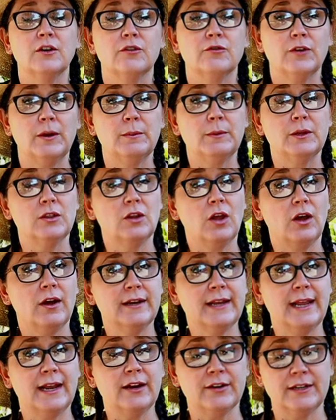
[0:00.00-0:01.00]
from a
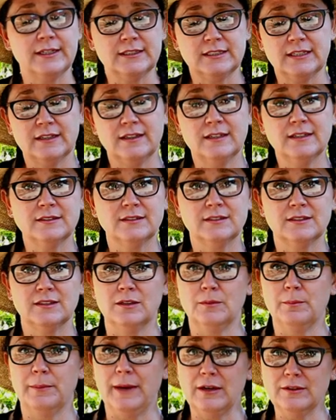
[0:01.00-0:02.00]
lawn area to this
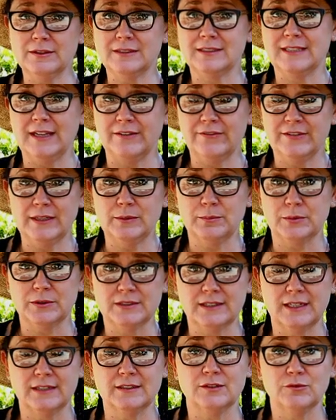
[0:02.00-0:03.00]
to about
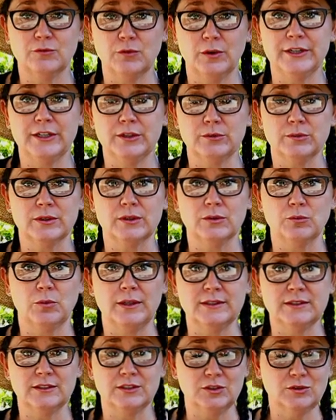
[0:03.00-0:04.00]
70% of what you were
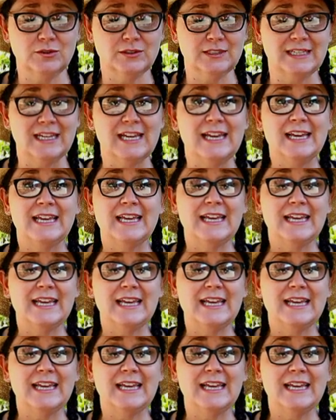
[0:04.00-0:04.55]
once using,